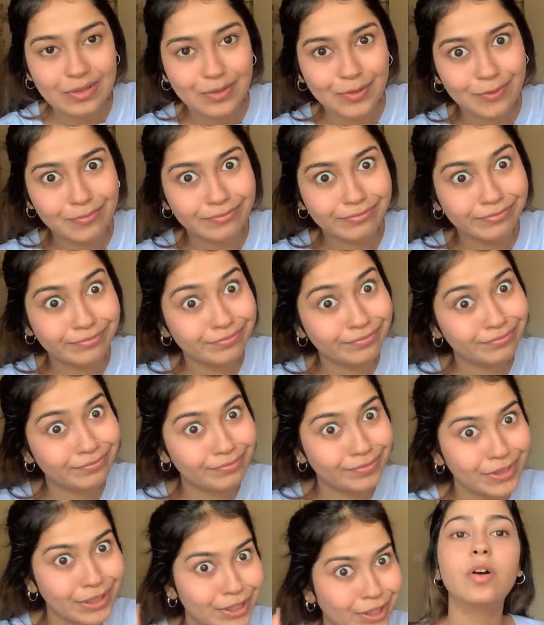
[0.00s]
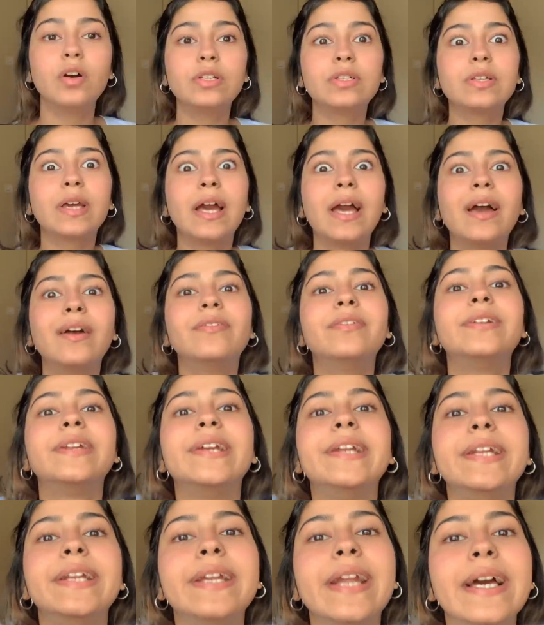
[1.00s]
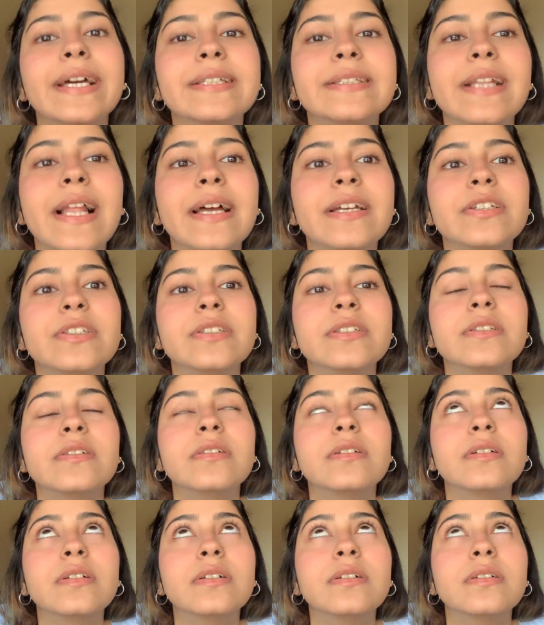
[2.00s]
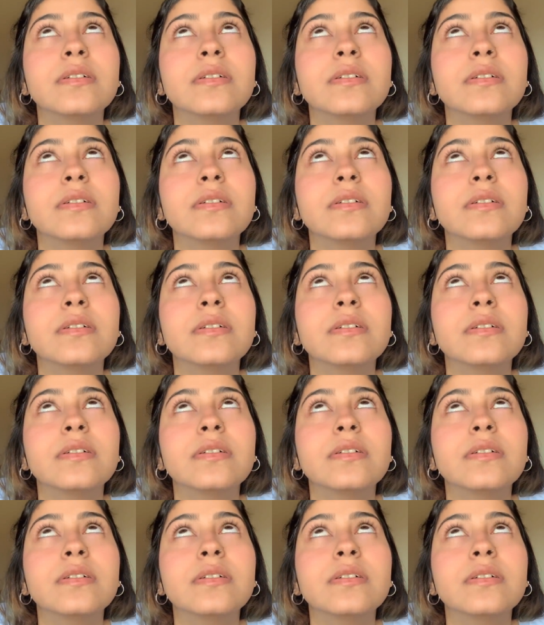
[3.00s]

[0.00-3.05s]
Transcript: So also, I have really nice lashes, look.